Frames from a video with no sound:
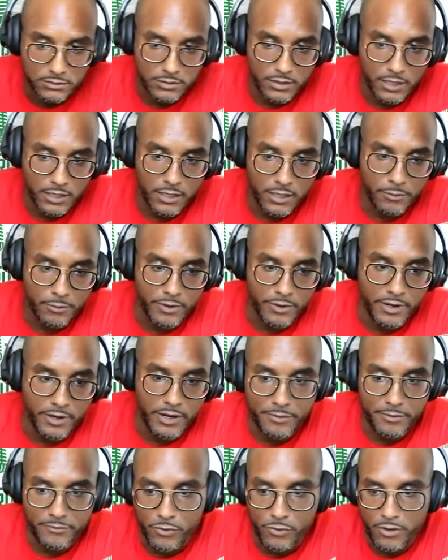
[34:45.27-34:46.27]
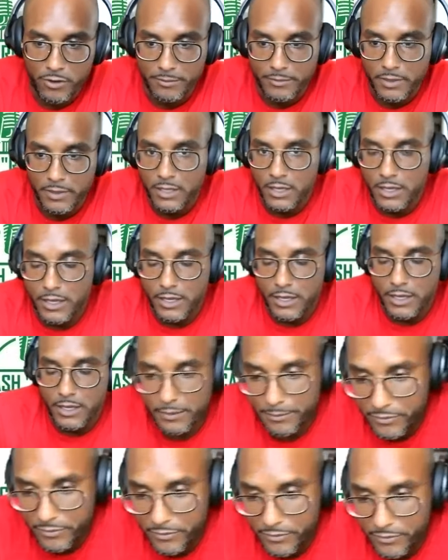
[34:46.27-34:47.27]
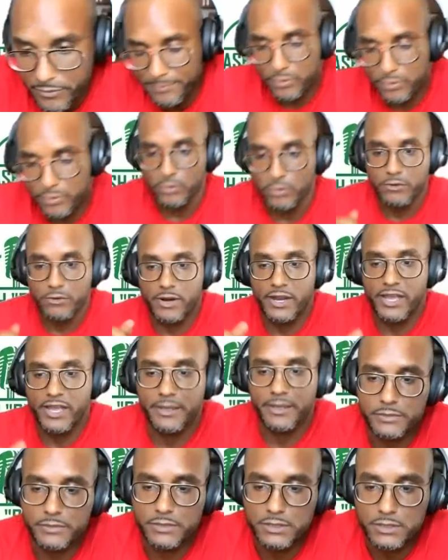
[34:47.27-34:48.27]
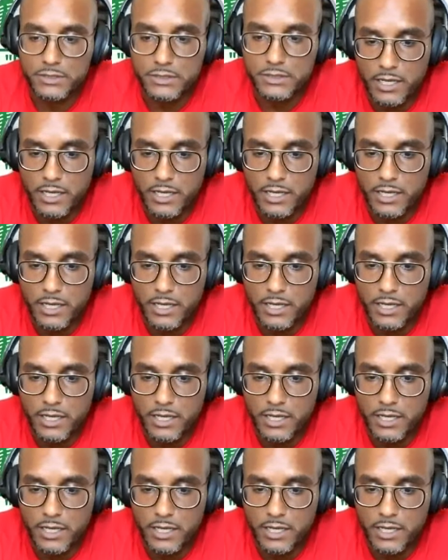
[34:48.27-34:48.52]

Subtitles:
where I perform and provide programs